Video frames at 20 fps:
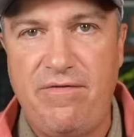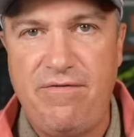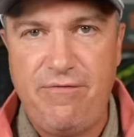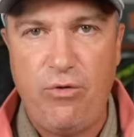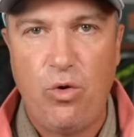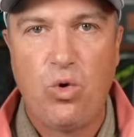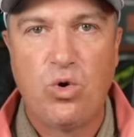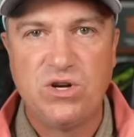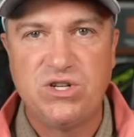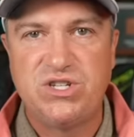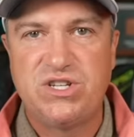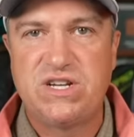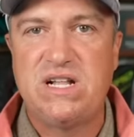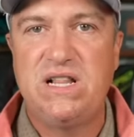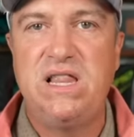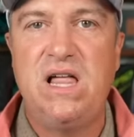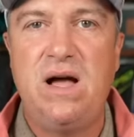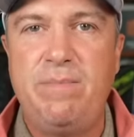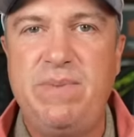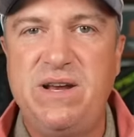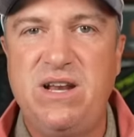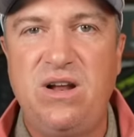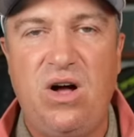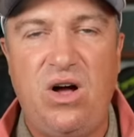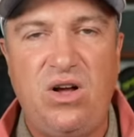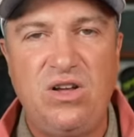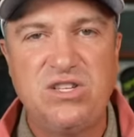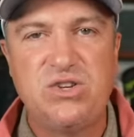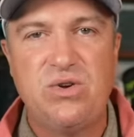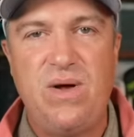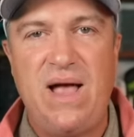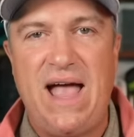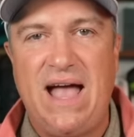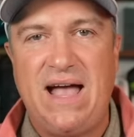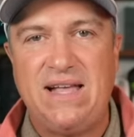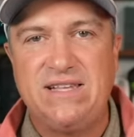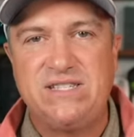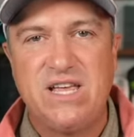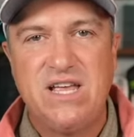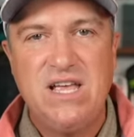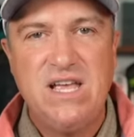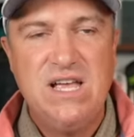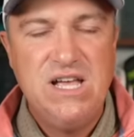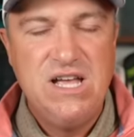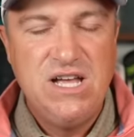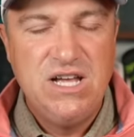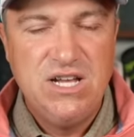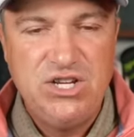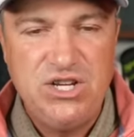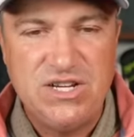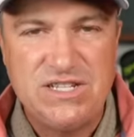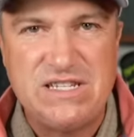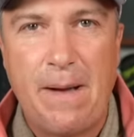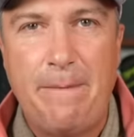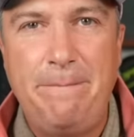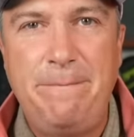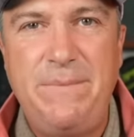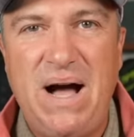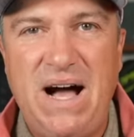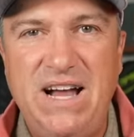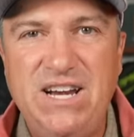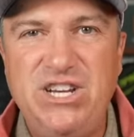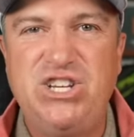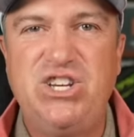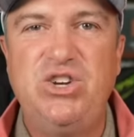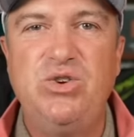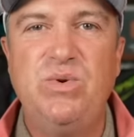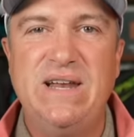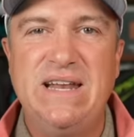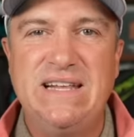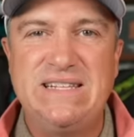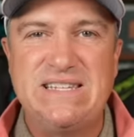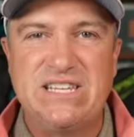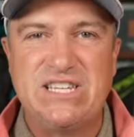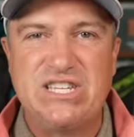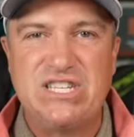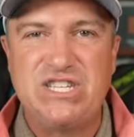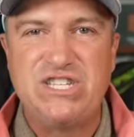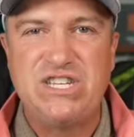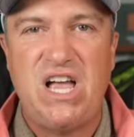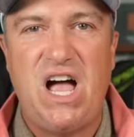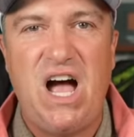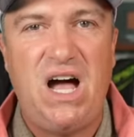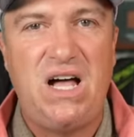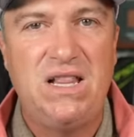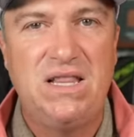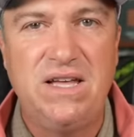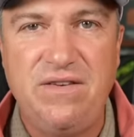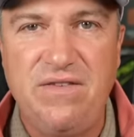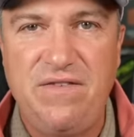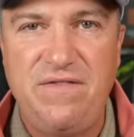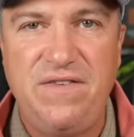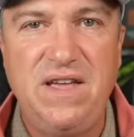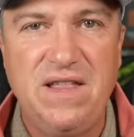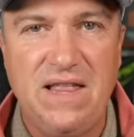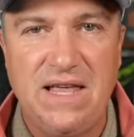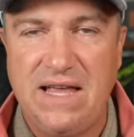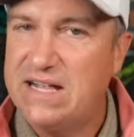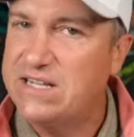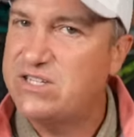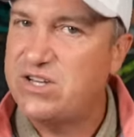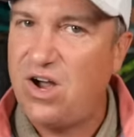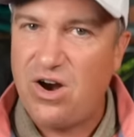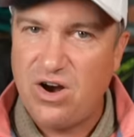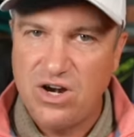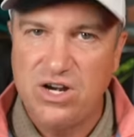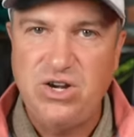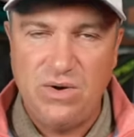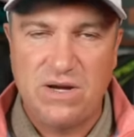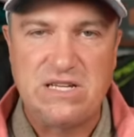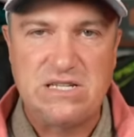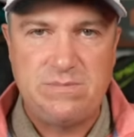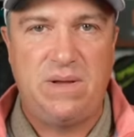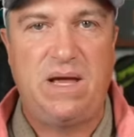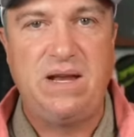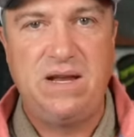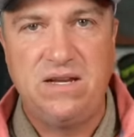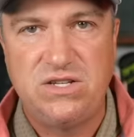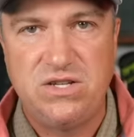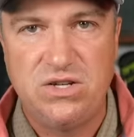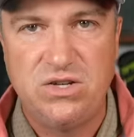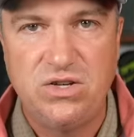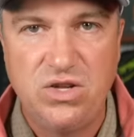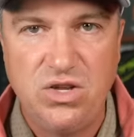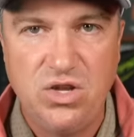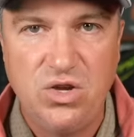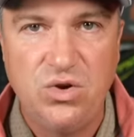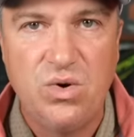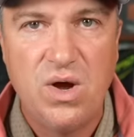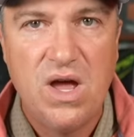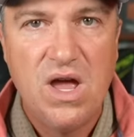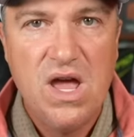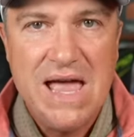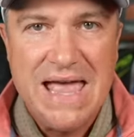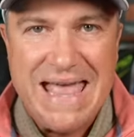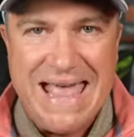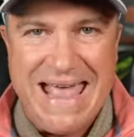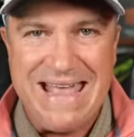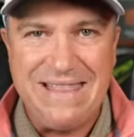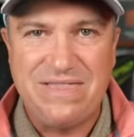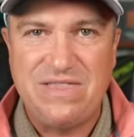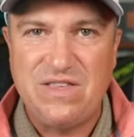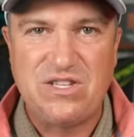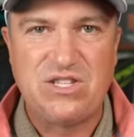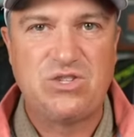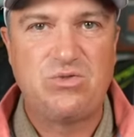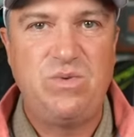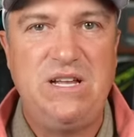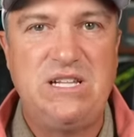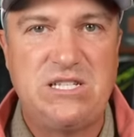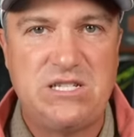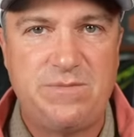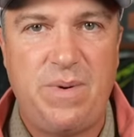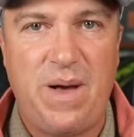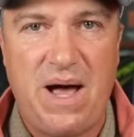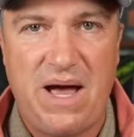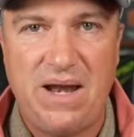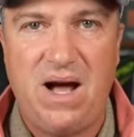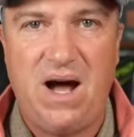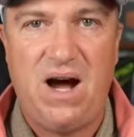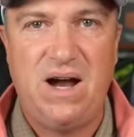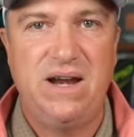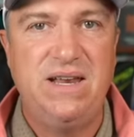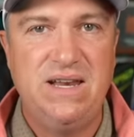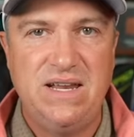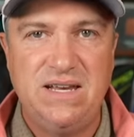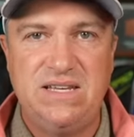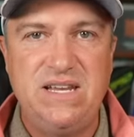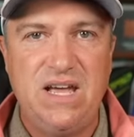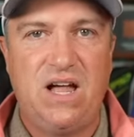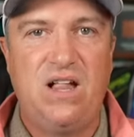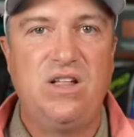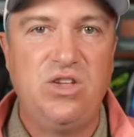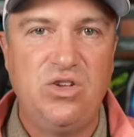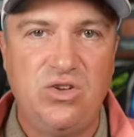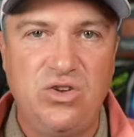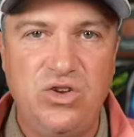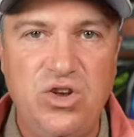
forged club, but it also has just a punch to it. It's a solid feeling. It's hard to explain until you hit the sweet spot on an Edel, you'll